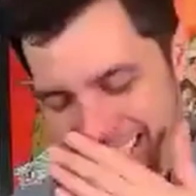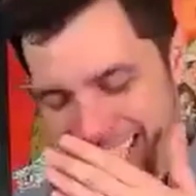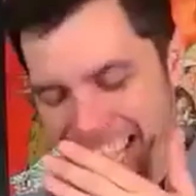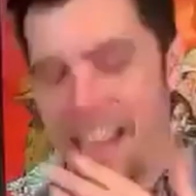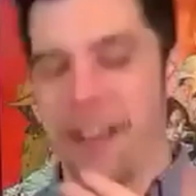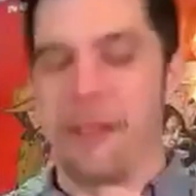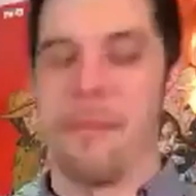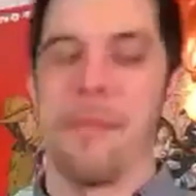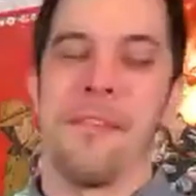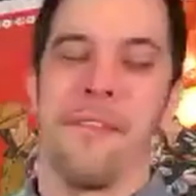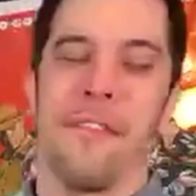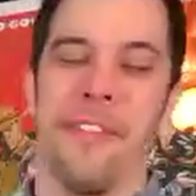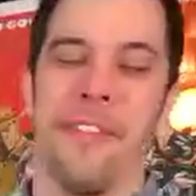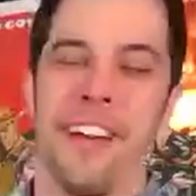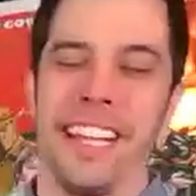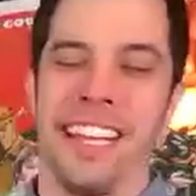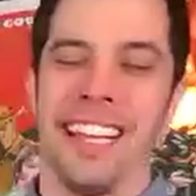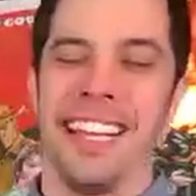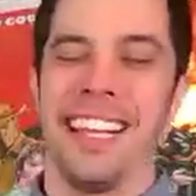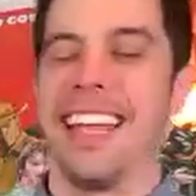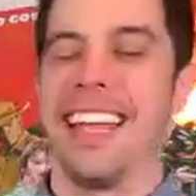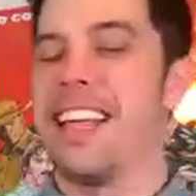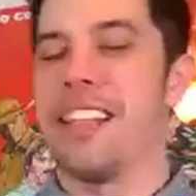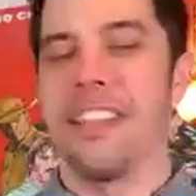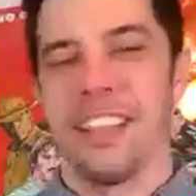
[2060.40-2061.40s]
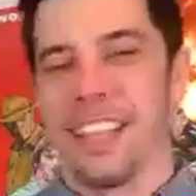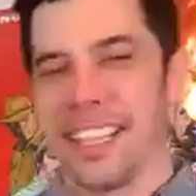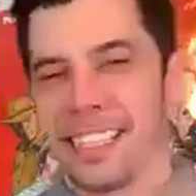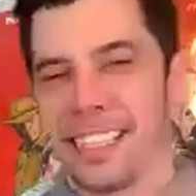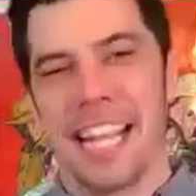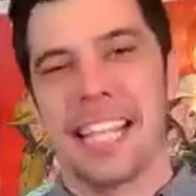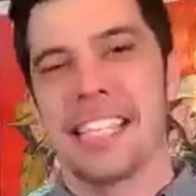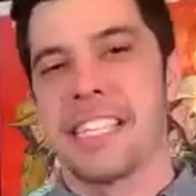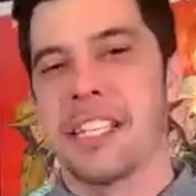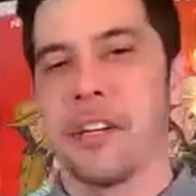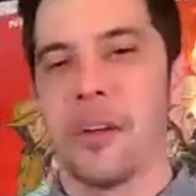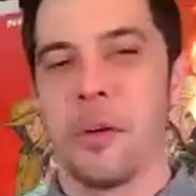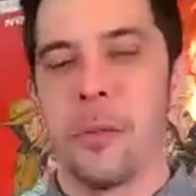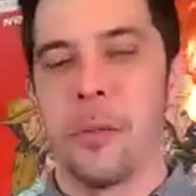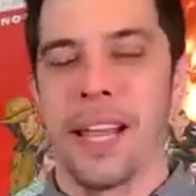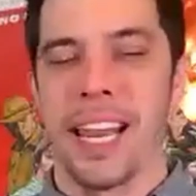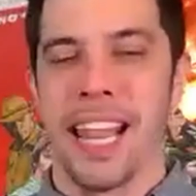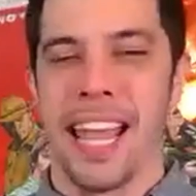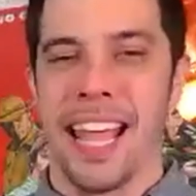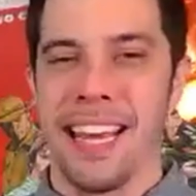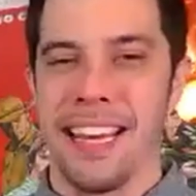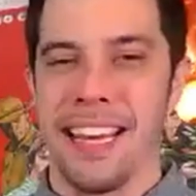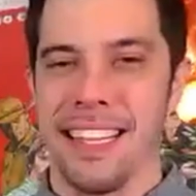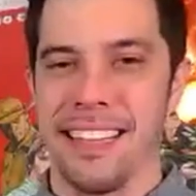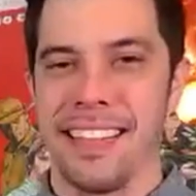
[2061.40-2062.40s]
that'll be funny. And like that's a good way to
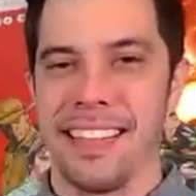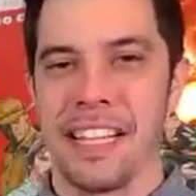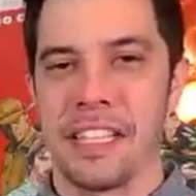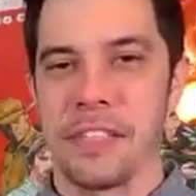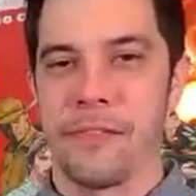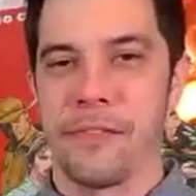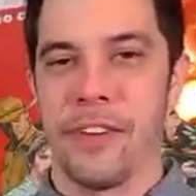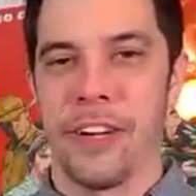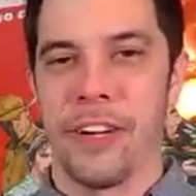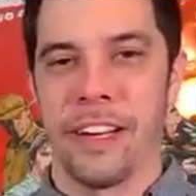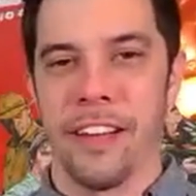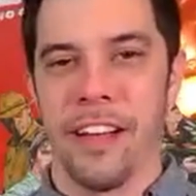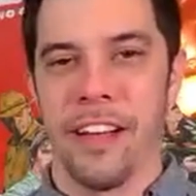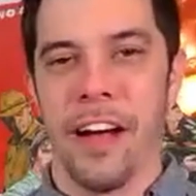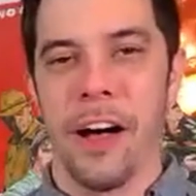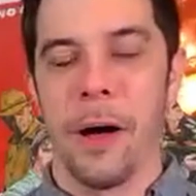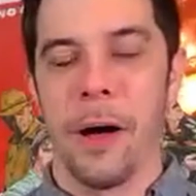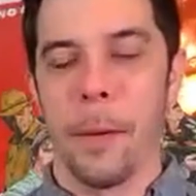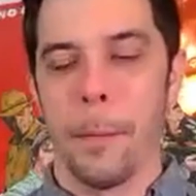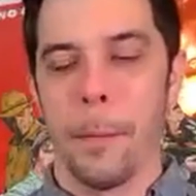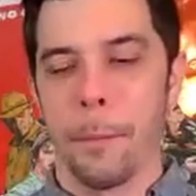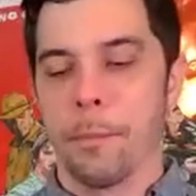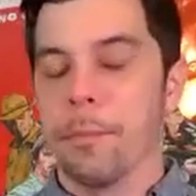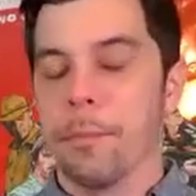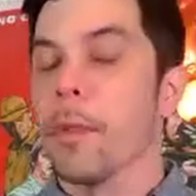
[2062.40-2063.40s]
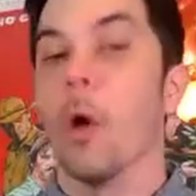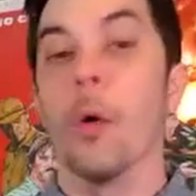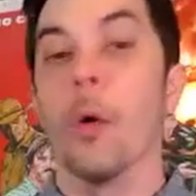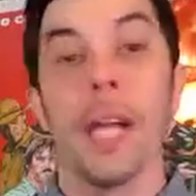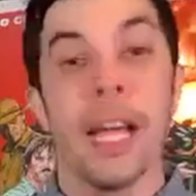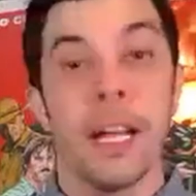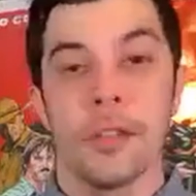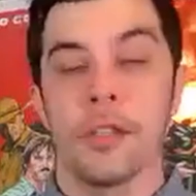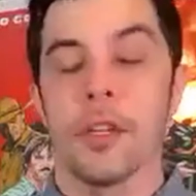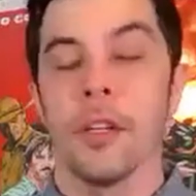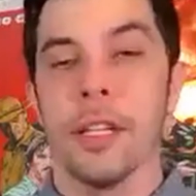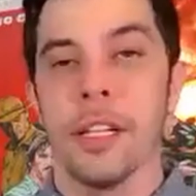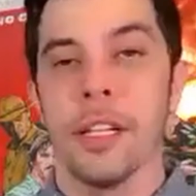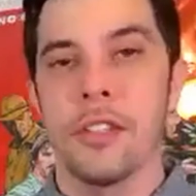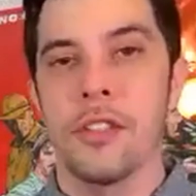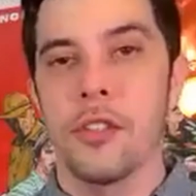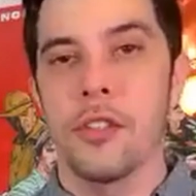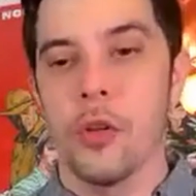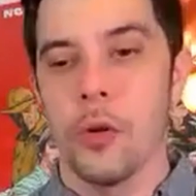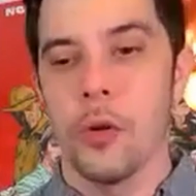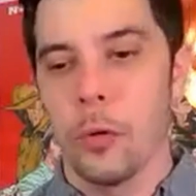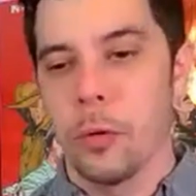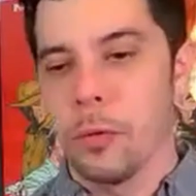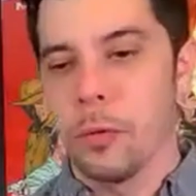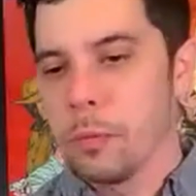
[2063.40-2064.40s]
end it. That's fun. Okay, so let's
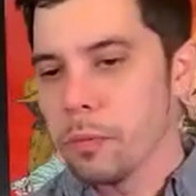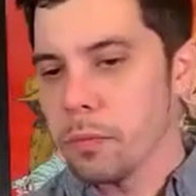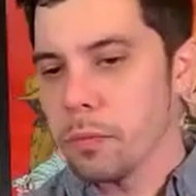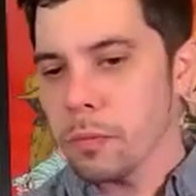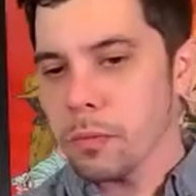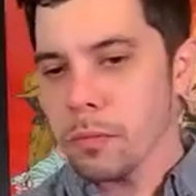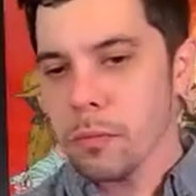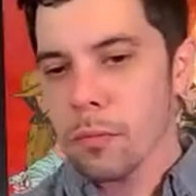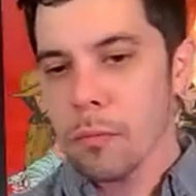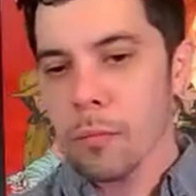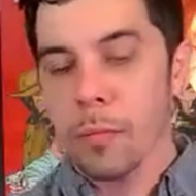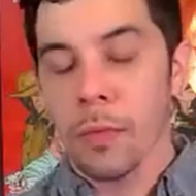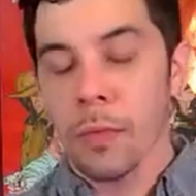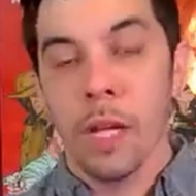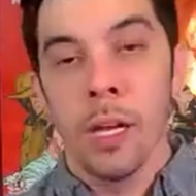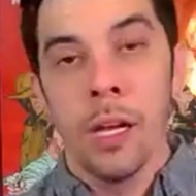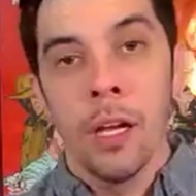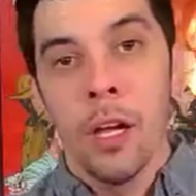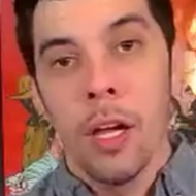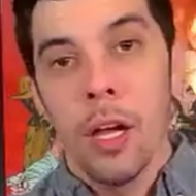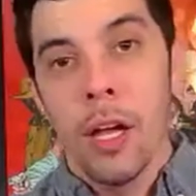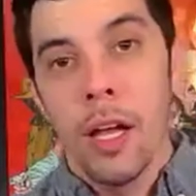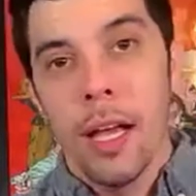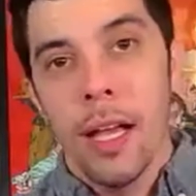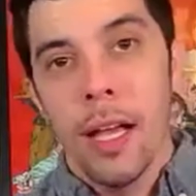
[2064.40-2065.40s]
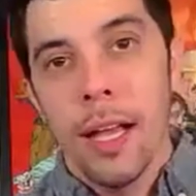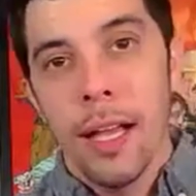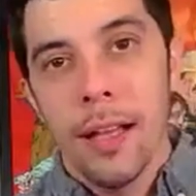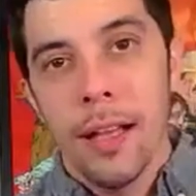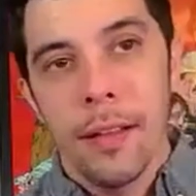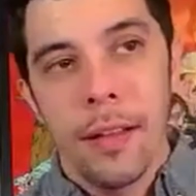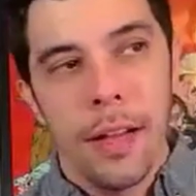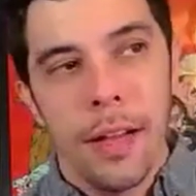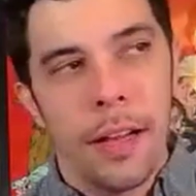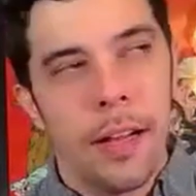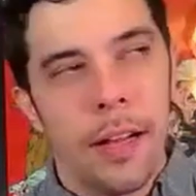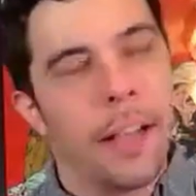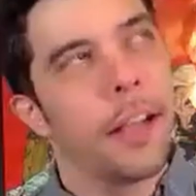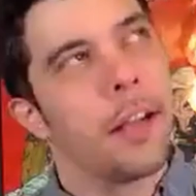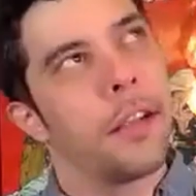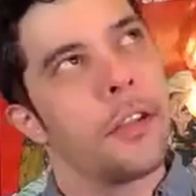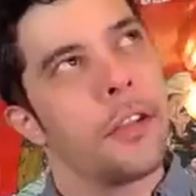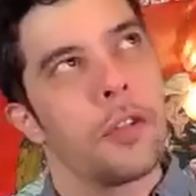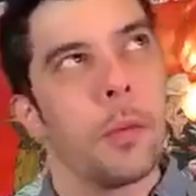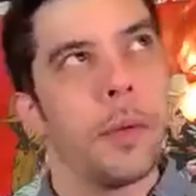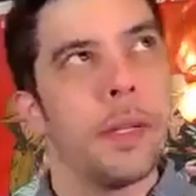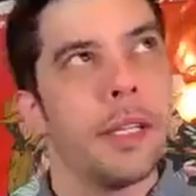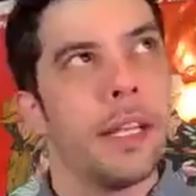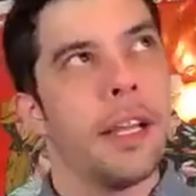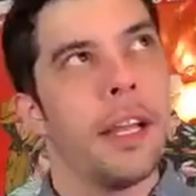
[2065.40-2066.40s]
do. Hang on. So
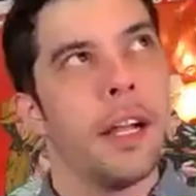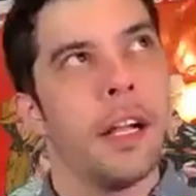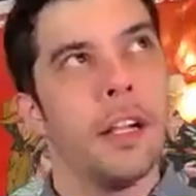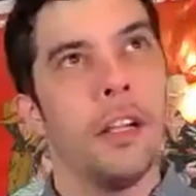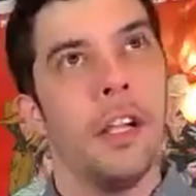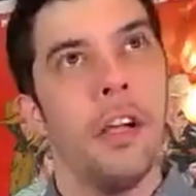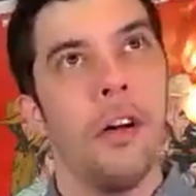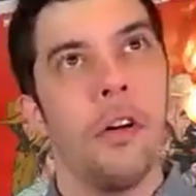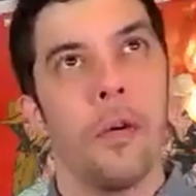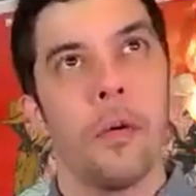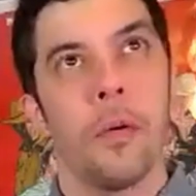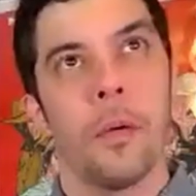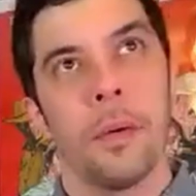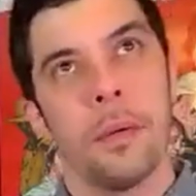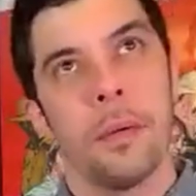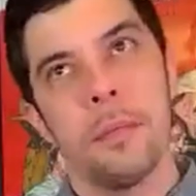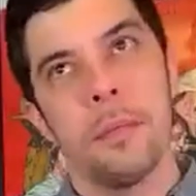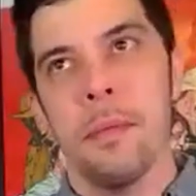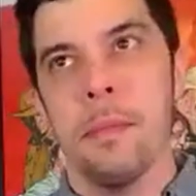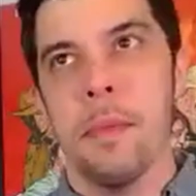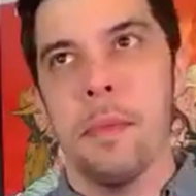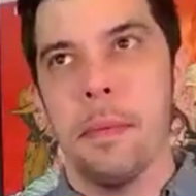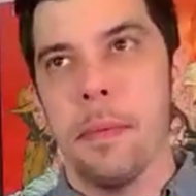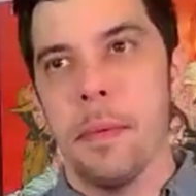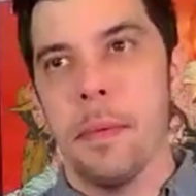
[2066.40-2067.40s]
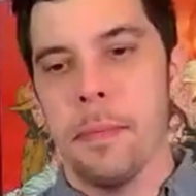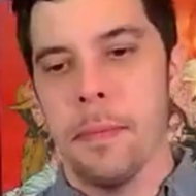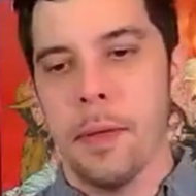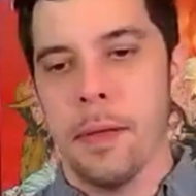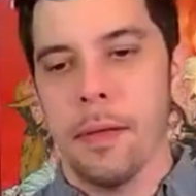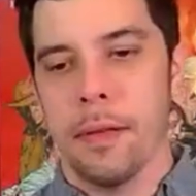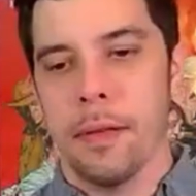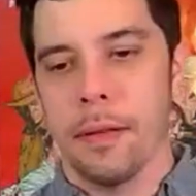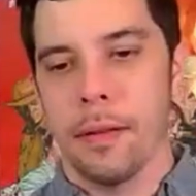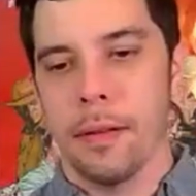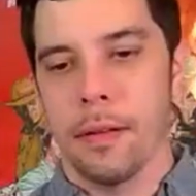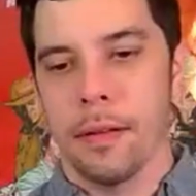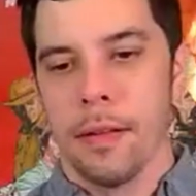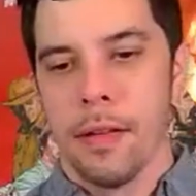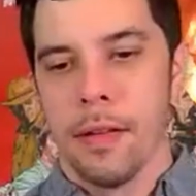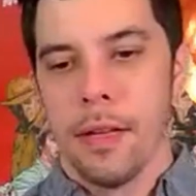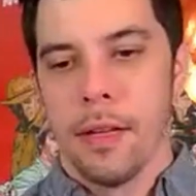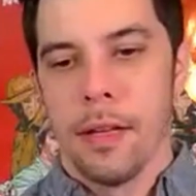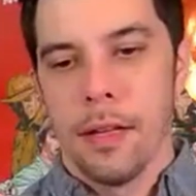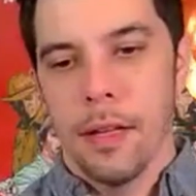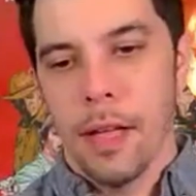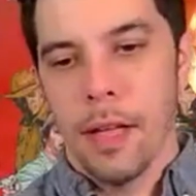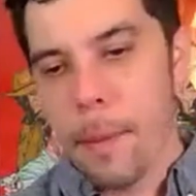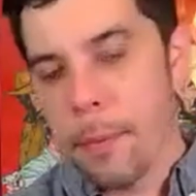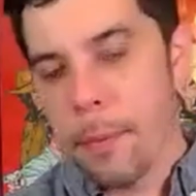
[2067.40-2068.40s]
we did hello.
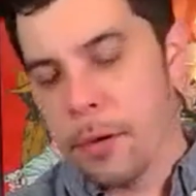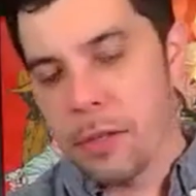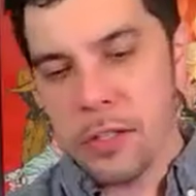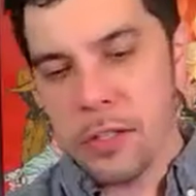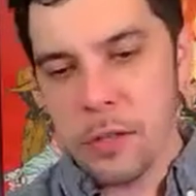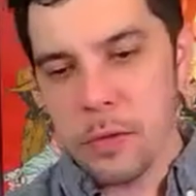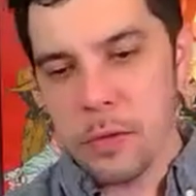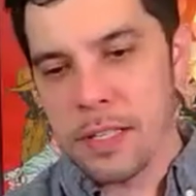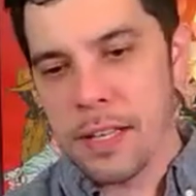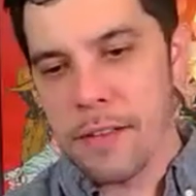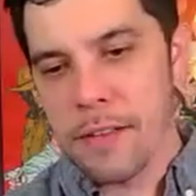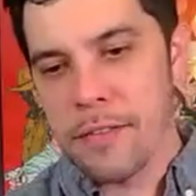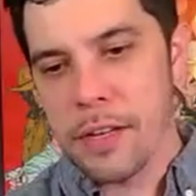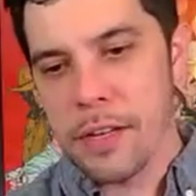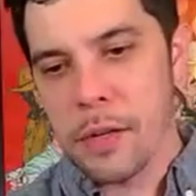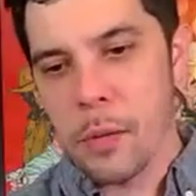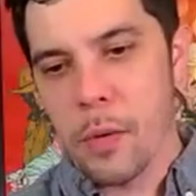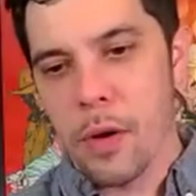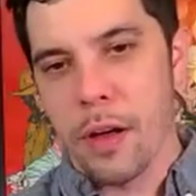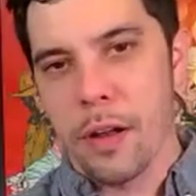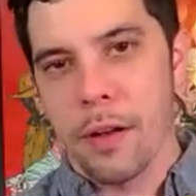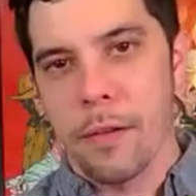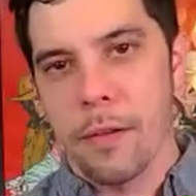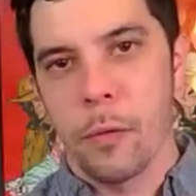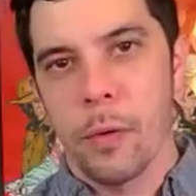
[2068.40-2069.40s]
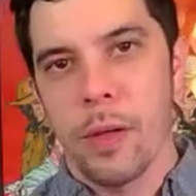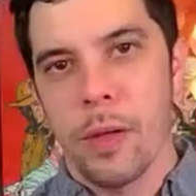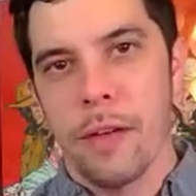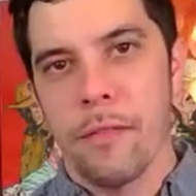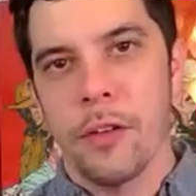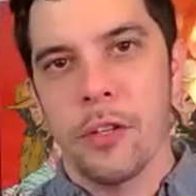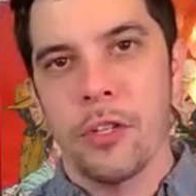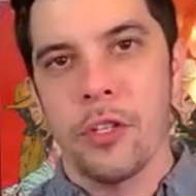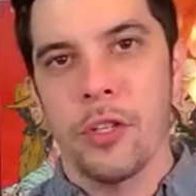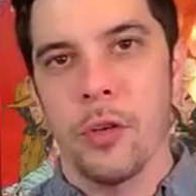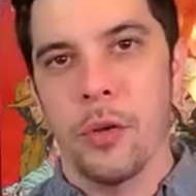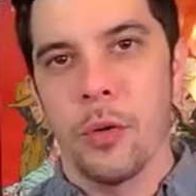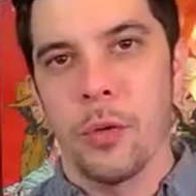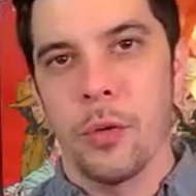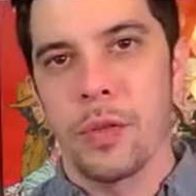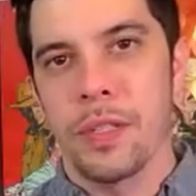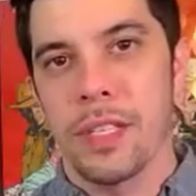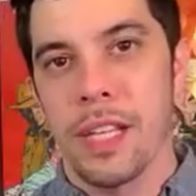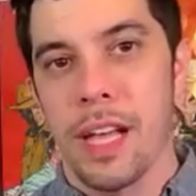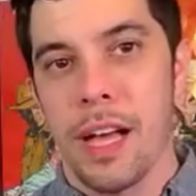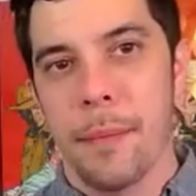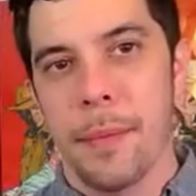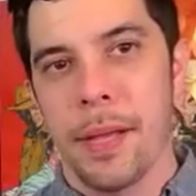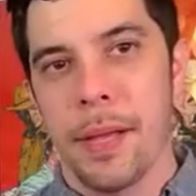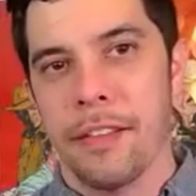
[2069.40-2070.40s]
Episode 71 of We Have Issues.
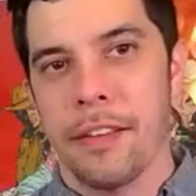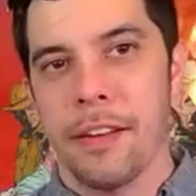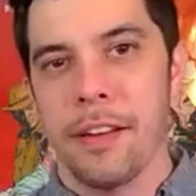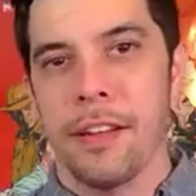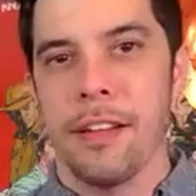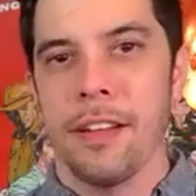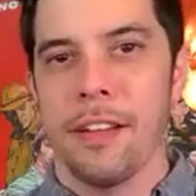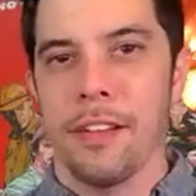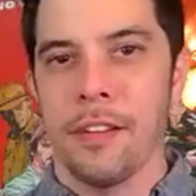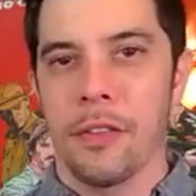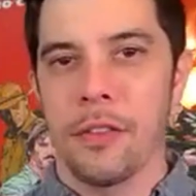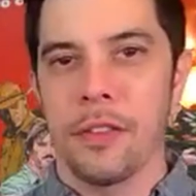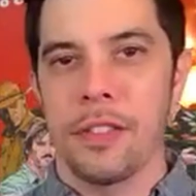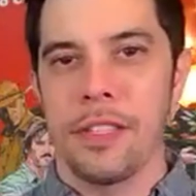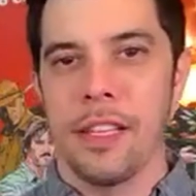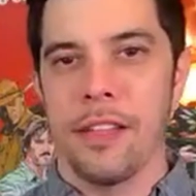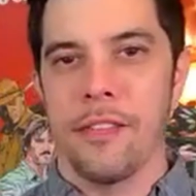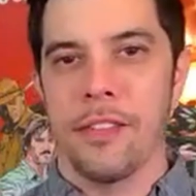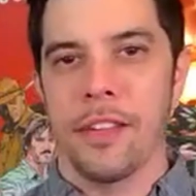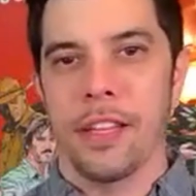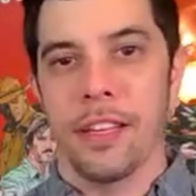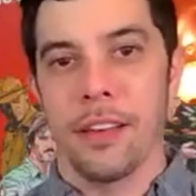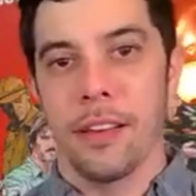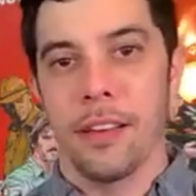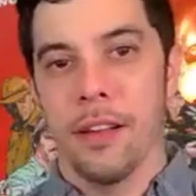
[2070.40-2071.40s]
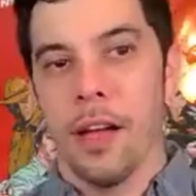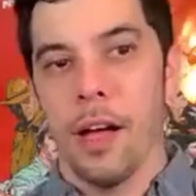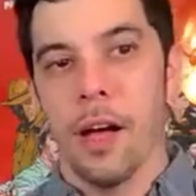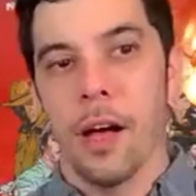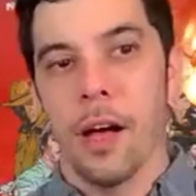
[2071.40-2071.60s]
I'm Anthony. You're Steven.